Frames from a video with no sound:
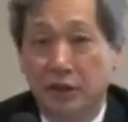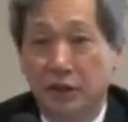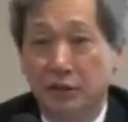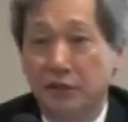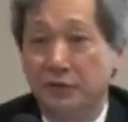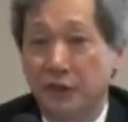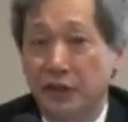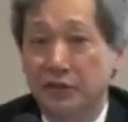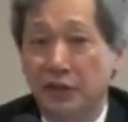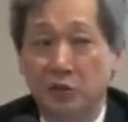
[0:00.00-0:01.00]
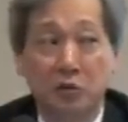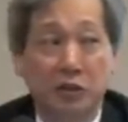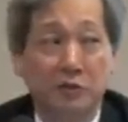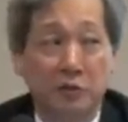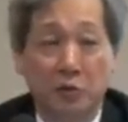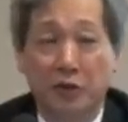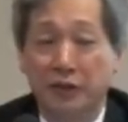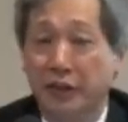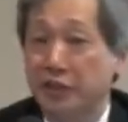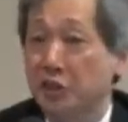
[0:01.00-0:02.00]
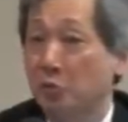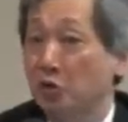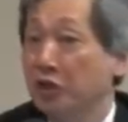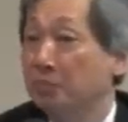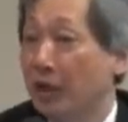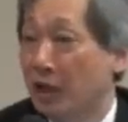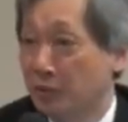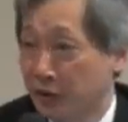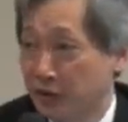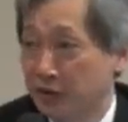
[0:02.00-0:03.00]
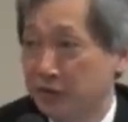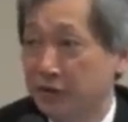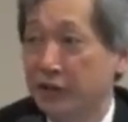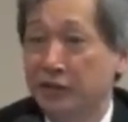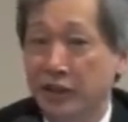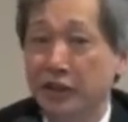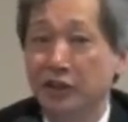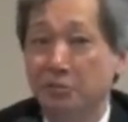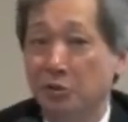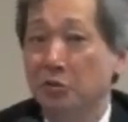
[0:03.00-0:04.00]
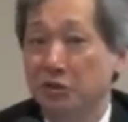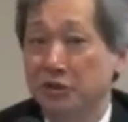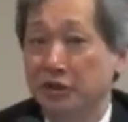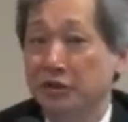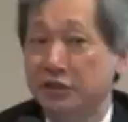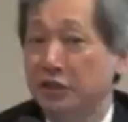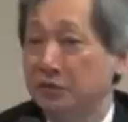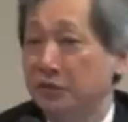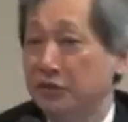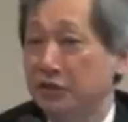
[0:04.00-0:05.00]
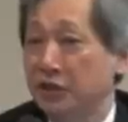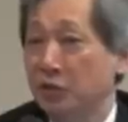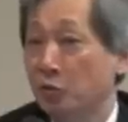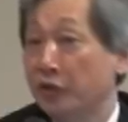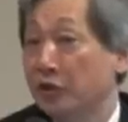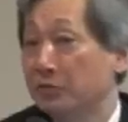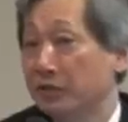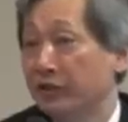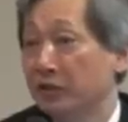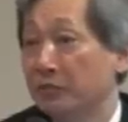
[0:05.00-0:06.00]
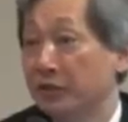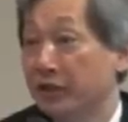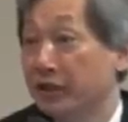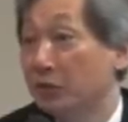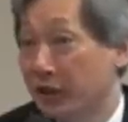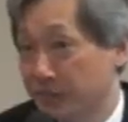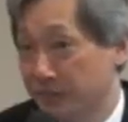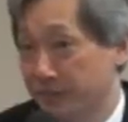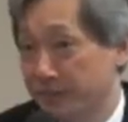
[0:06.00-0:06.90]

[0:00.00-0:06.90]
And in fact, uh, looking for an hegemonic power dictating policy itself is not a welcome development anyway.